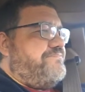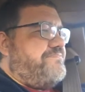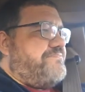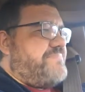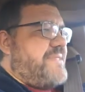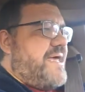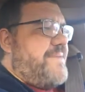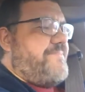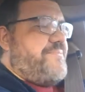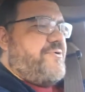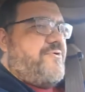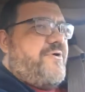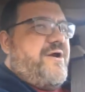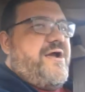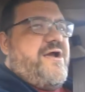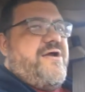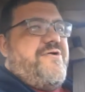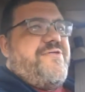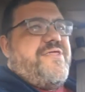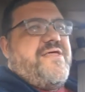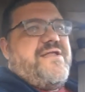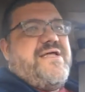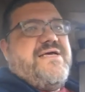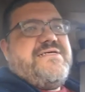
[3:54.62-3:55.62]
That
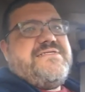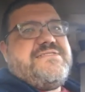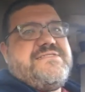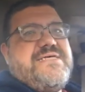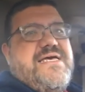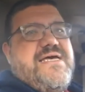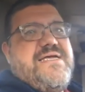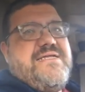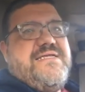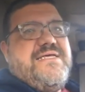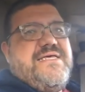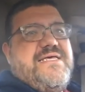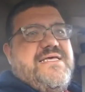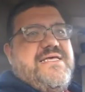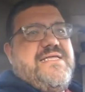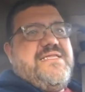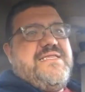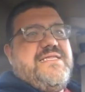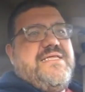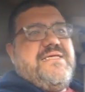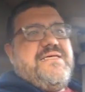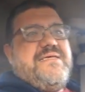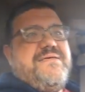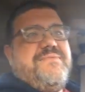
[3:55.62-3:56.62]
prayer that I said in
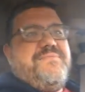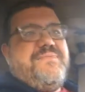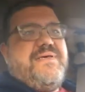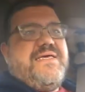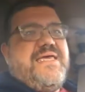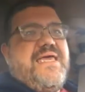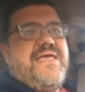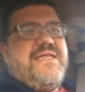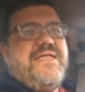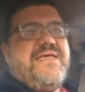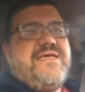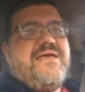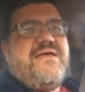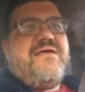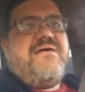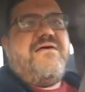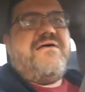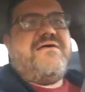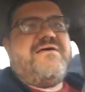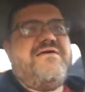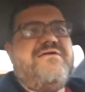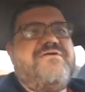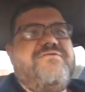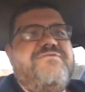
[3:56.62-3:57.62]
the beginning
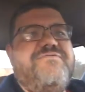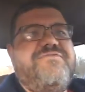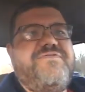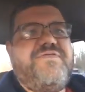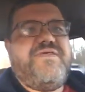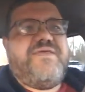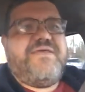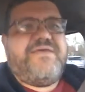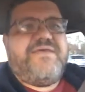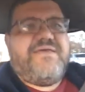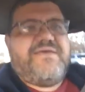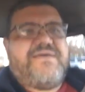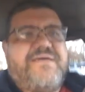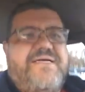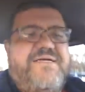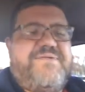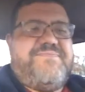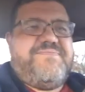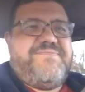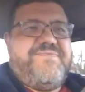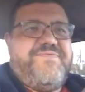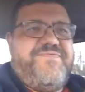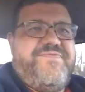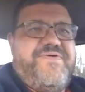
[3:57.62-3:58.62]
of the
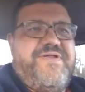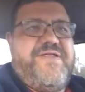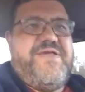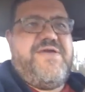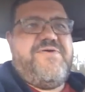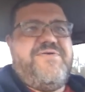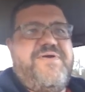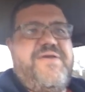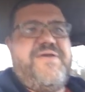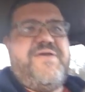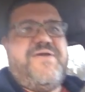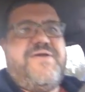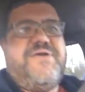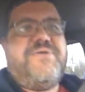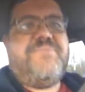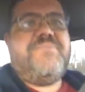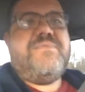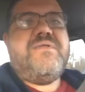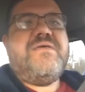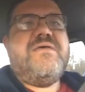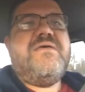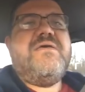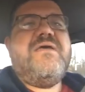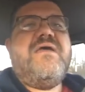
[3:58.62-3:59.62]
video here
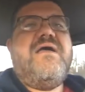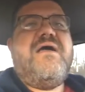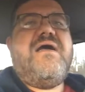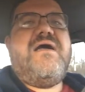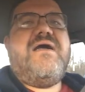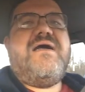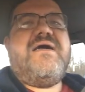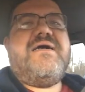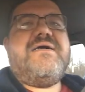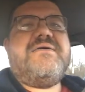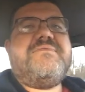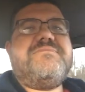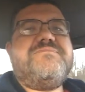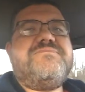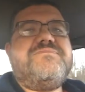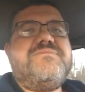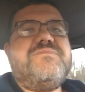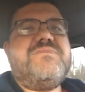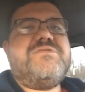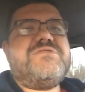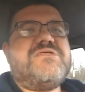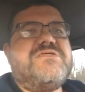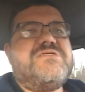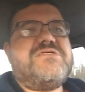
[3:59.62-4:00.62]

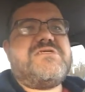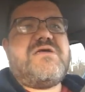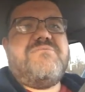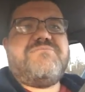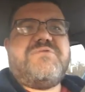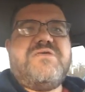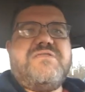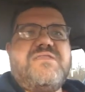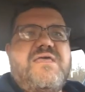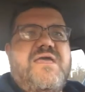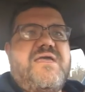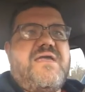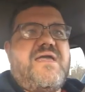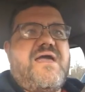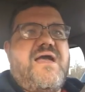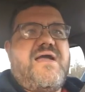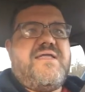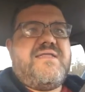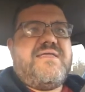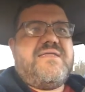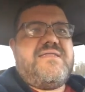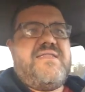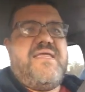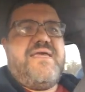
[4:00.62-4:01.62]
was just something that
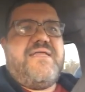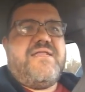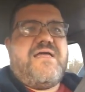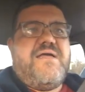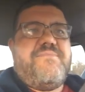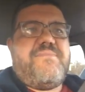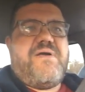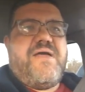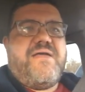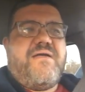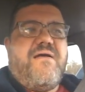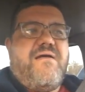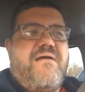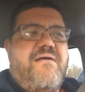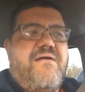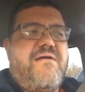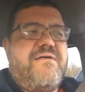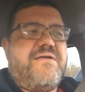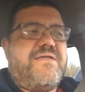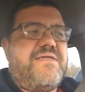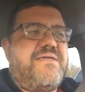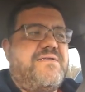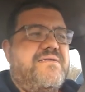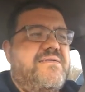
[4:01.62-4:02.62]
God had laid on my
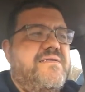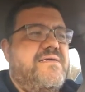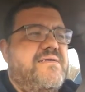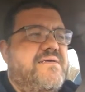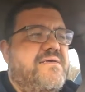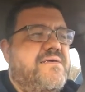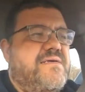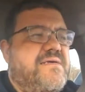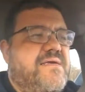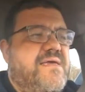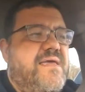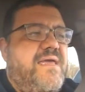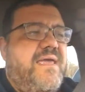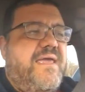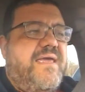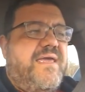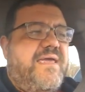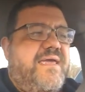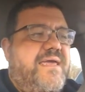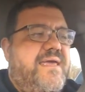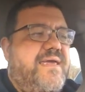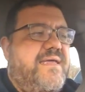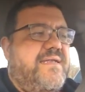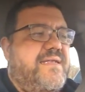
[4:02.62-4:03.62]
heart, and
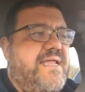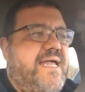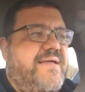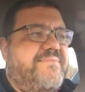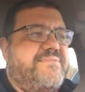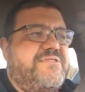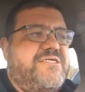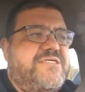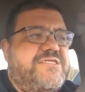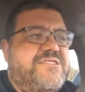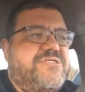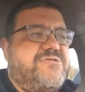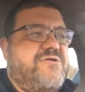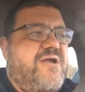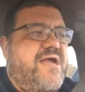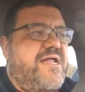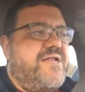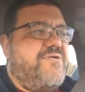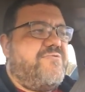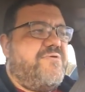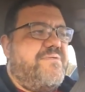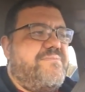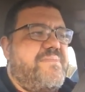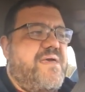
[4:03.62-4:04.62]
I'm just trying
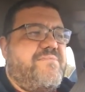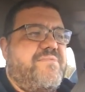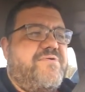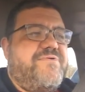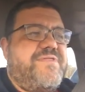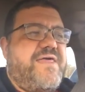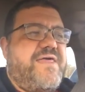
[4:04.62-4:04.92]
to remember